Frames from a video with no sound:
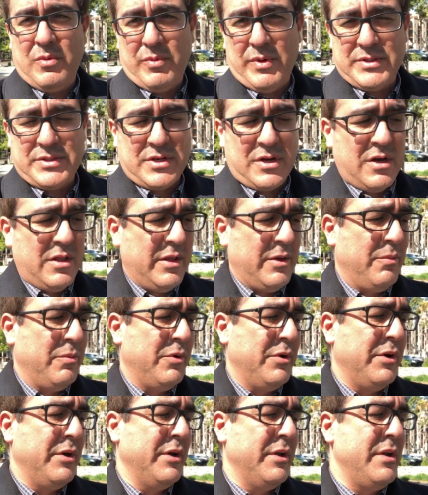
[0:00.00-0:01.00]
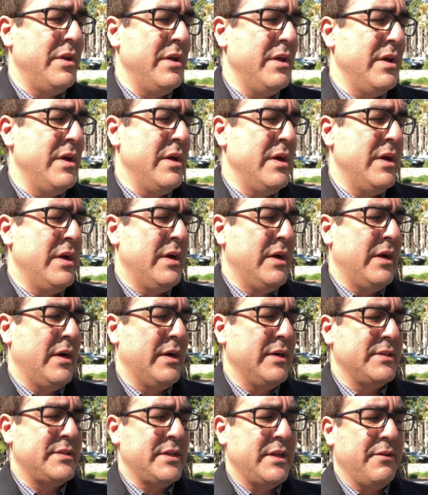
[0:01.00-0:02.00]
West Hollywood,
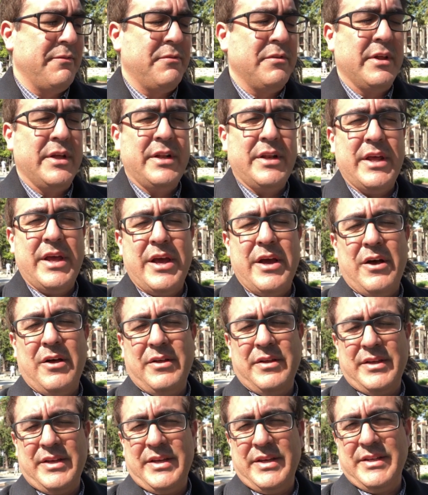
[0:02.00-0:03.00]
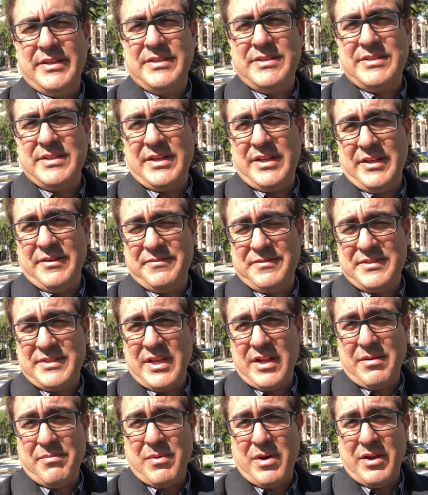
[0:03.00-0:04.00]
City of Glendale, and City of
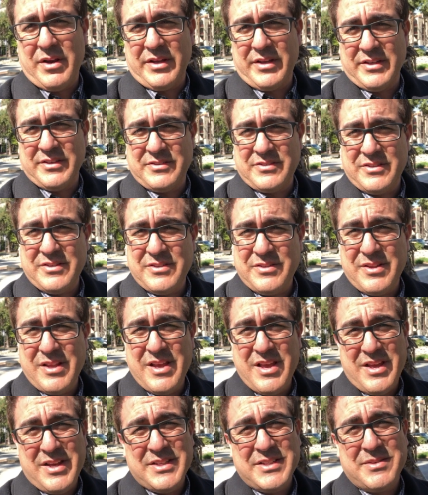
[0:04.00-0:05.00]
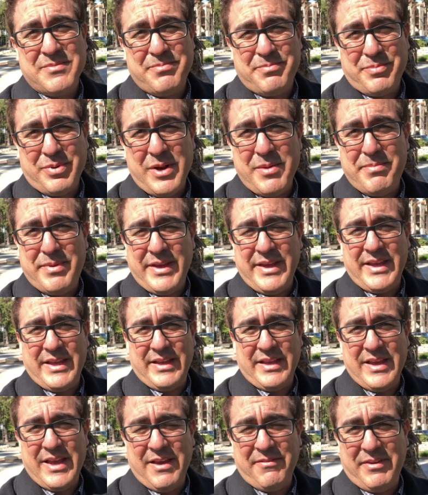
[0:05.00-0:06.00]
Santa Monica. So some pretty big
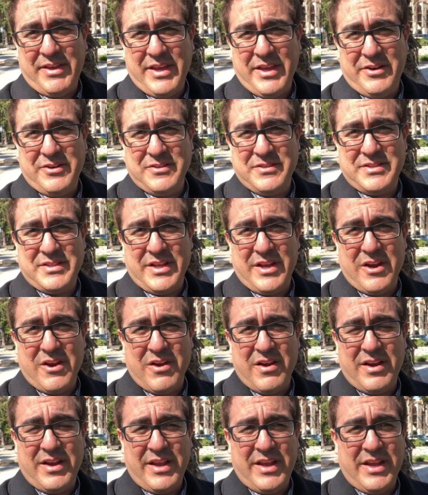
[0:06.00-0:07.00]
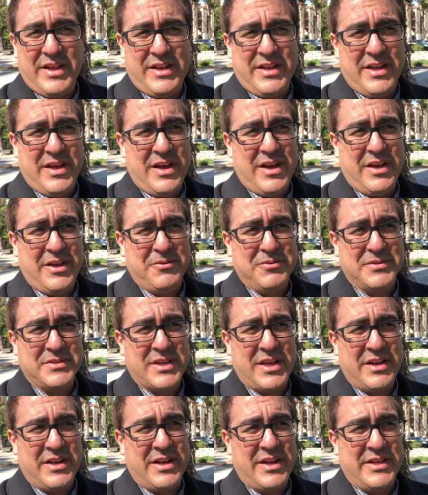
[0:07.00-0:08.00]
heavy hitters there, and it was
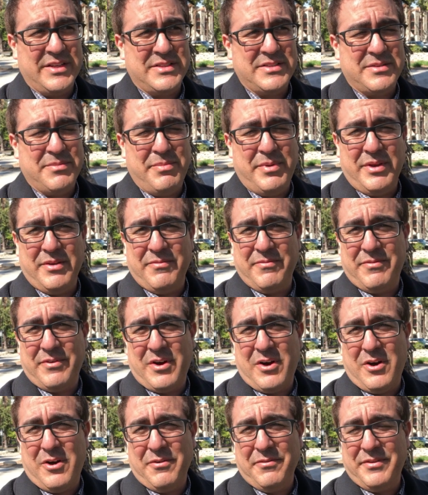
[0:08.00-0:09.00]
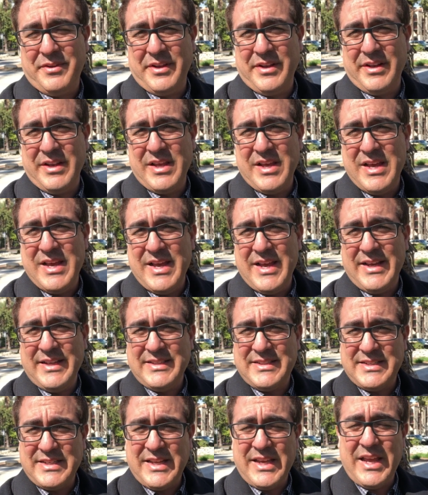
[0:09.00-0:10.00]
kind of nice to be involved and
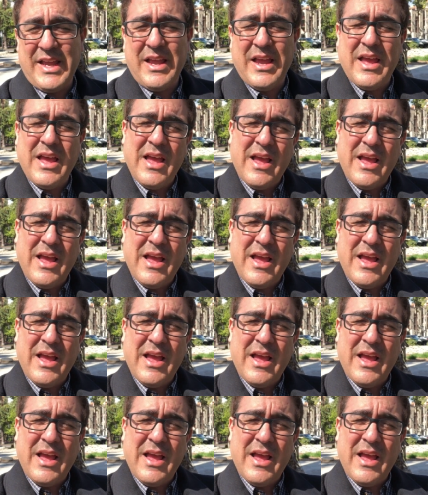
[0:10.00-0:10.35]
see